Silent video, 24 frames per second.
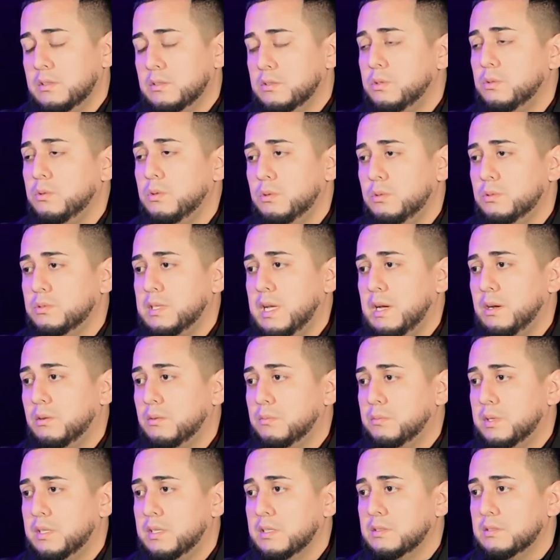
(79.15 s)
do lose
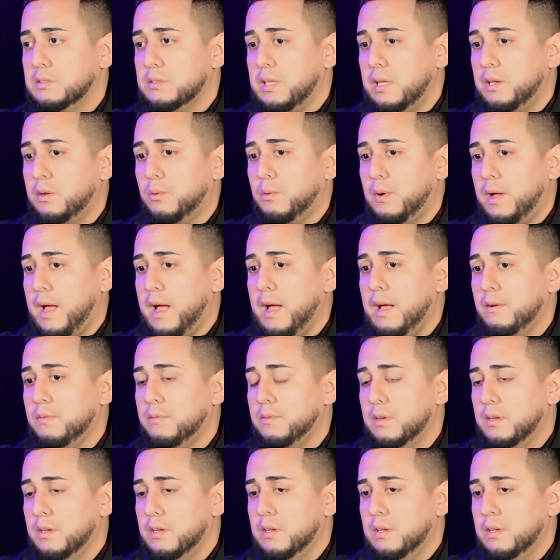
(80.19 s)
out because they don't have
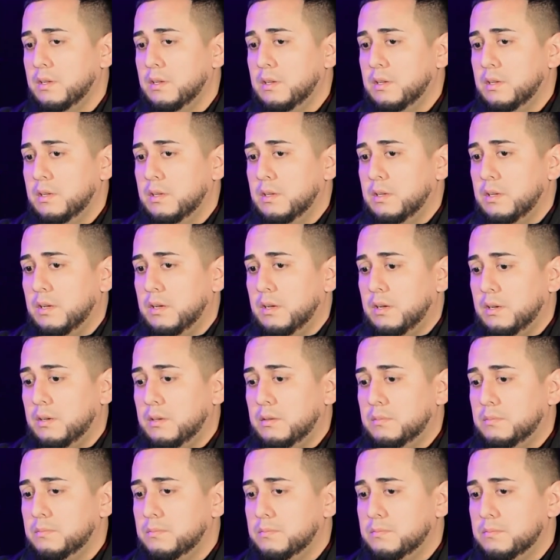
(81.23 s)

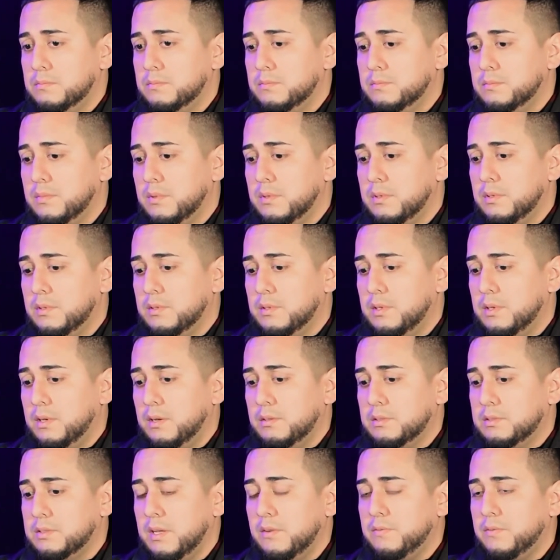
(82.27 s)
a
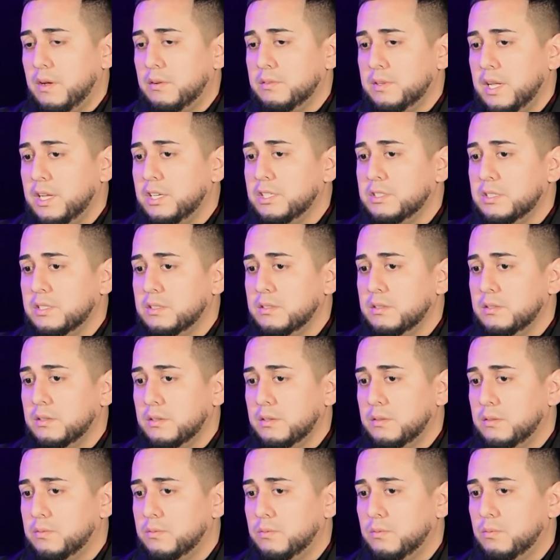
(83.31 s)
set foundation
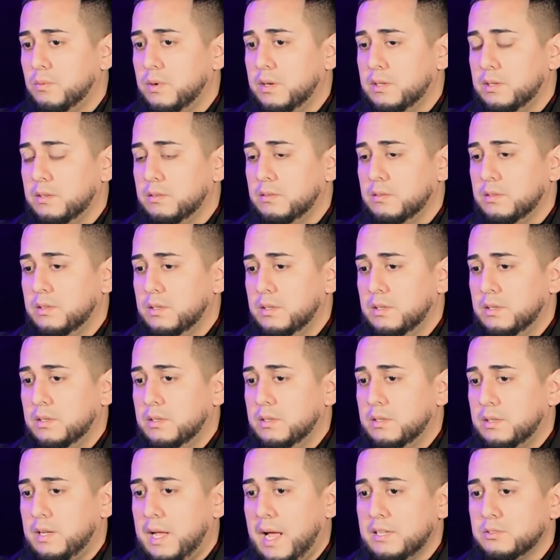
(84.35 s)
of what
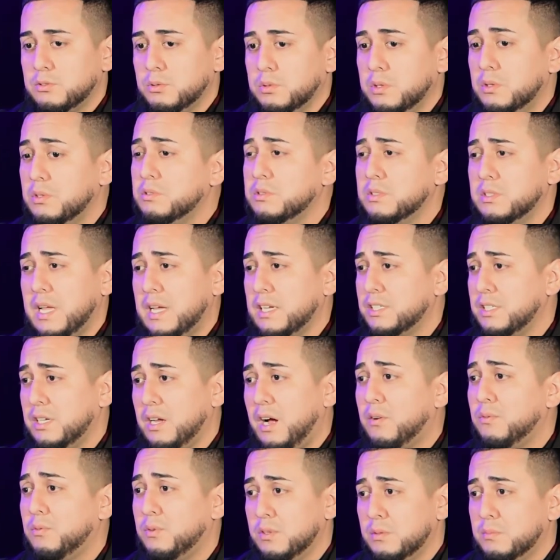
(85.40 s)
Castle Hills is actually
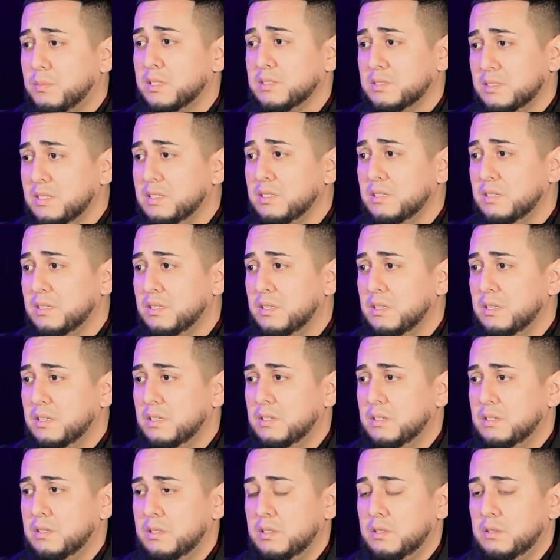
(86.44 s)
offering to my son.
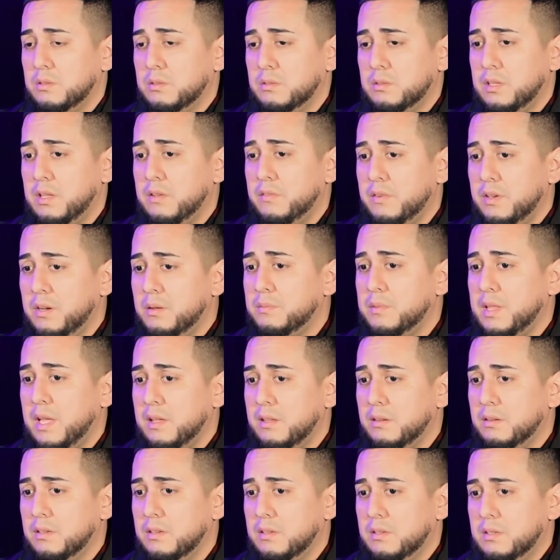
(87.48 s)
Giving him
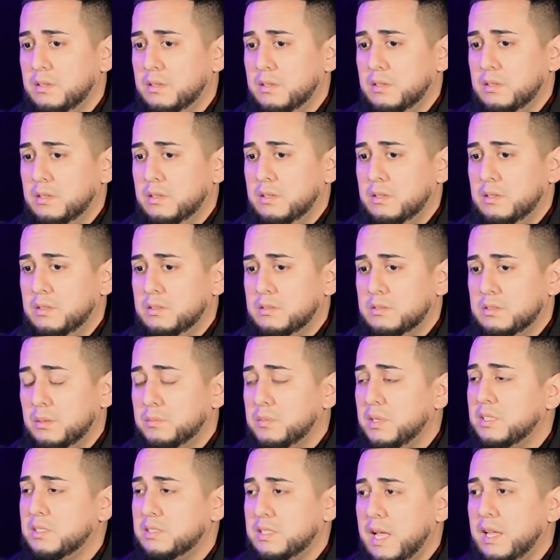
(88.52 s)
that
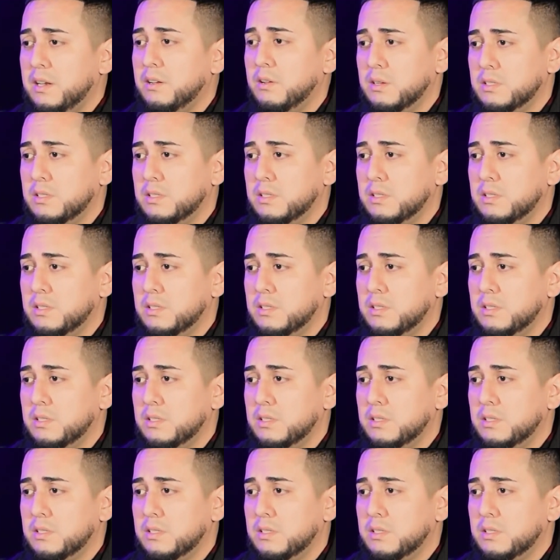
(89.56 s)
something to stand